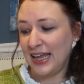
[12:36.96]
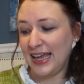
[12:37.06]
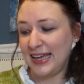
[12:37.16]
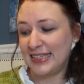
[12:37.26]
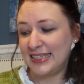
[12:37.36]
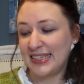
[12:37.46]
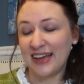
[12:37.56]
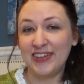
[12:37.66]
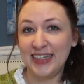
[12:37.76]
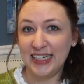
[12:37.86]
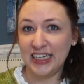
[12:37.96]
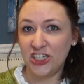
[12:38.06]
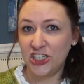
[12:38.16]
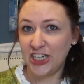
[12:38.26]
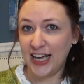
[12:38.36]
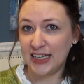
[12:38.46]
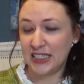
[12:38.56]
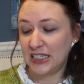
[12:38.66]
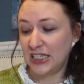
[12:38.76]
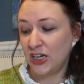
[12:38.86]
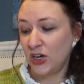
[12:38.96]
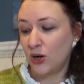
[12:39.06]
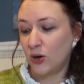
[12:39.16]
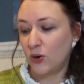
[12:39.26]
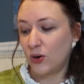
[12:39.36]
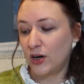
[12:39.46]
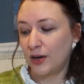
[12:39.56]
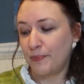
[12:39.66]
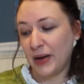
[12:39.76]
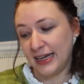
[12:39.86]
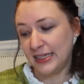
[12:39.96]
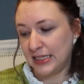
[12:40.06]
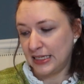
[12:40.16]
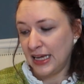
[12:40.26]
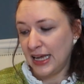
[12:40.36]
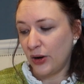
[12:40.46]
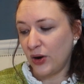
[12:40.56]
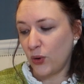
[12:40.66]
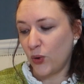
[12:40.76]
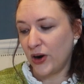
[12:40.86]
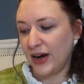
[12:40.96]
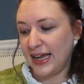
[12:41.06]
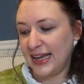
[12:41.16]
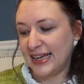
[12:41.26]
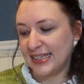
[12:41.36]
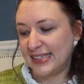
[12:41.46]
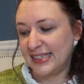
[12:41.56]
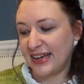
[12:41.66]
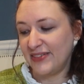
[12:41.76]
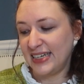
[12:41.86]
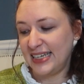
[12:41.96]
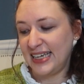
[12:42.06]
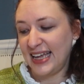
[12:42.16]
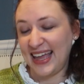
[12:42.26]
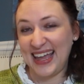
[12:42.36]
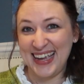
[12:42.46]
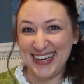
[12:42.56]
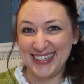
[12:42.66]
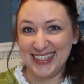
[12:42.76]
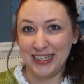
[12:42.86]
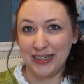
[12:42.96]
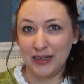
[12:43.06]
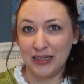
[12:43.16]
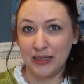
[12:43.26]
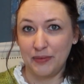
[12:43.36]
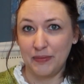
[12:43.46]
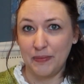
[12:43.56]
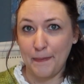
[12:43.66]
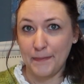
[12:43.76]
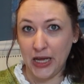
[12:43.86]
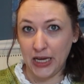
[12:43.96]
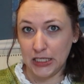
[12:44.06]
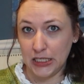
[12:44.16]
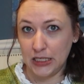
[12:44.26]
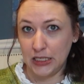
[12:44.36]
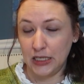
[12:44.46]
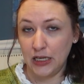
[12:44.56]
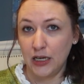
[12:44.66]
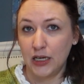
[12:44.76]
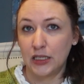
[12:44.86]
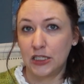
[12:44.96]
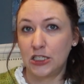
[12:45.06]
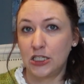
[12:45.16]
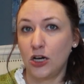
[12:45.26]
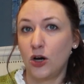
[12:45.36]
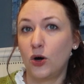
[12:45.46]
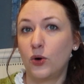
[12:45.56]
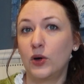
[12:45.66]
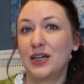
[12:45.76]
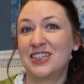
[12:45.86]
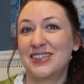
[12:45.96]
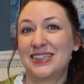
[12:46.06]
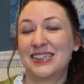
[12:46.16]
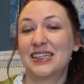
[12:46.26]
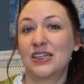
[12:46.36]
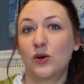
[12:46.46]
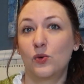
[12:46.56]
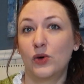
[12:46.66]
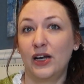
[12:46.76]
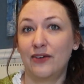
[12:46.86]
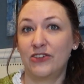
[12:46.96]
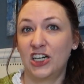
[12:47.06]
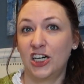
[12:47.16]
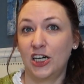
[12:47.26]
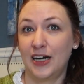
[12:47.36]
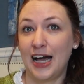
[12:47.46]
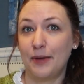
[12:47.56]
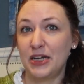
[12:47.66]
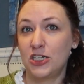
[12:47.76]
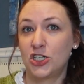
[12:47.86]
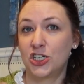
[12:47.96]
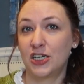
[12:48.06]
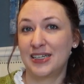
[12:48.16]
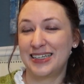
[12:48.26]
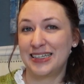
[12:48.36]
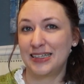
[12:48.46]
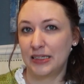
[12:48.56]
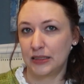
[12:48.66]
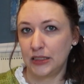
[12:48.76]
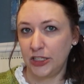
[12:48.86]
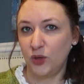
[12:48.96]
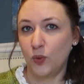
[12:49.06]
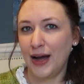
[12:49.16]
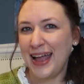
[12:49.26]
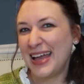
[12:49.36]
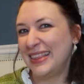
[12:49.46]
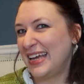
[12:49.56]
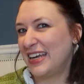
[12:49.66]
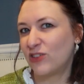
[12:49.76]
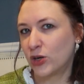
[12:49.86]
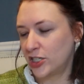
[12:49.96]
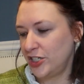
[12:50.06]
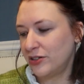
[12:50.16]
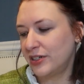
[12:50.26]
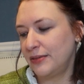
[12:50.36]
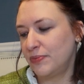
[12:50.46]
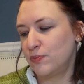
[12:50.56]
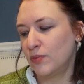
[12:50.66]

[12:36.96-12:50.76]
a 70-inch chest or bust, or a 78 bust. So just whatever, how much you want. And then of course you could